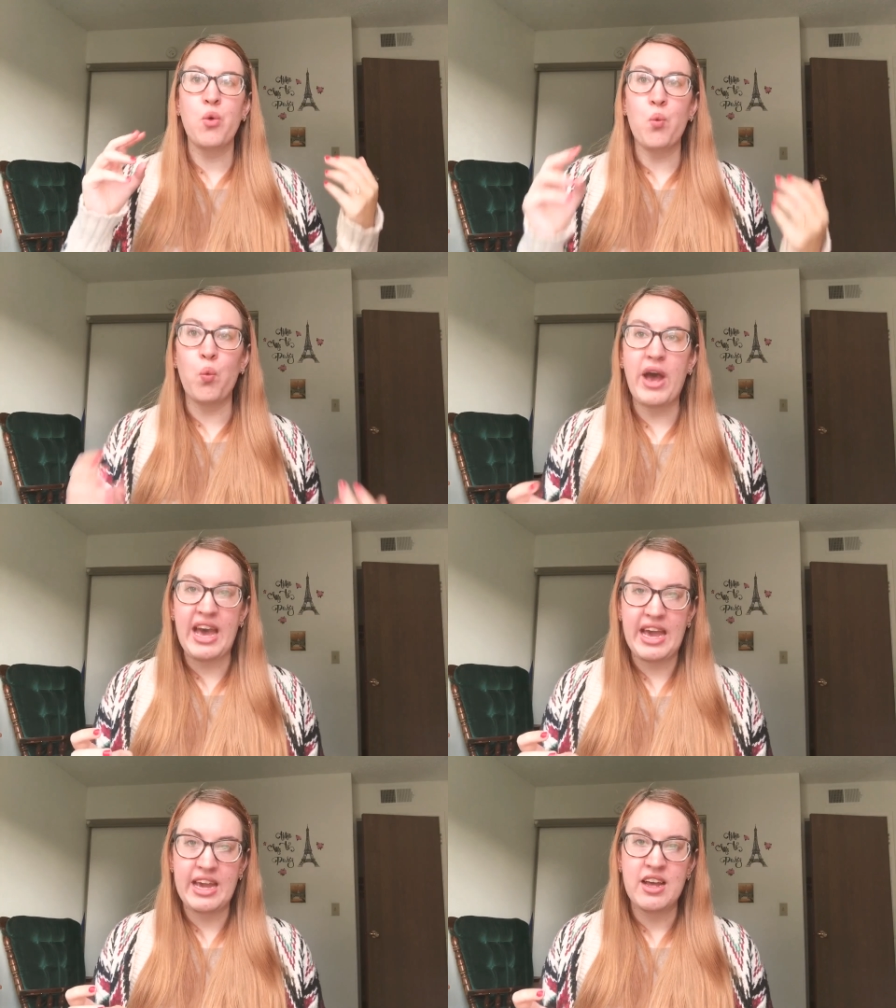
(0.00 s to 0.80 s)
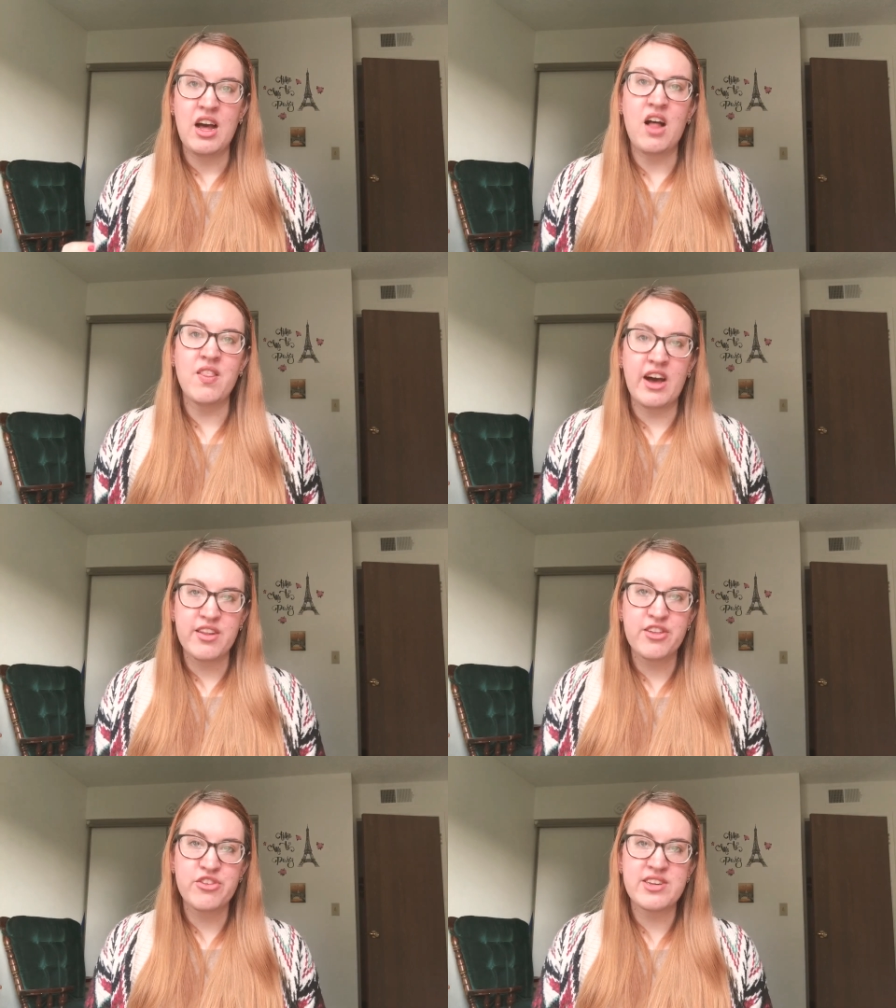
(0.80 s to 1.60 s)
weigh. A lot
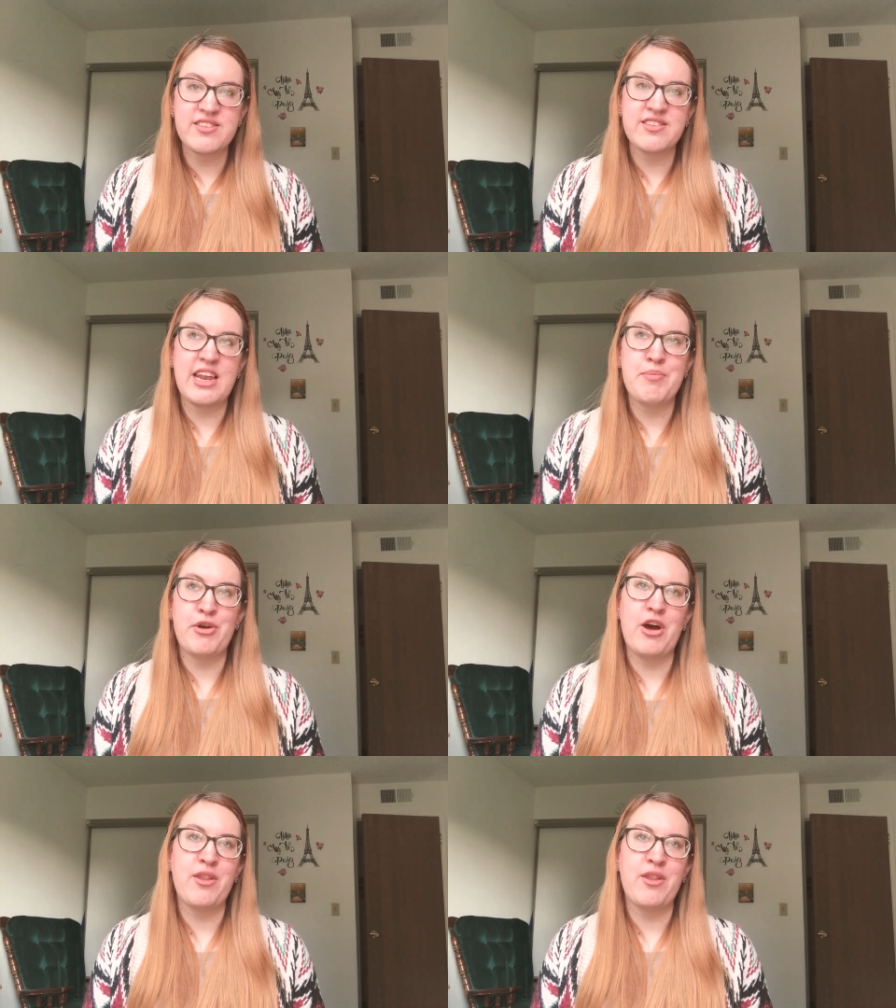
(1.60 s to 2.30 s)
of the dresses that I put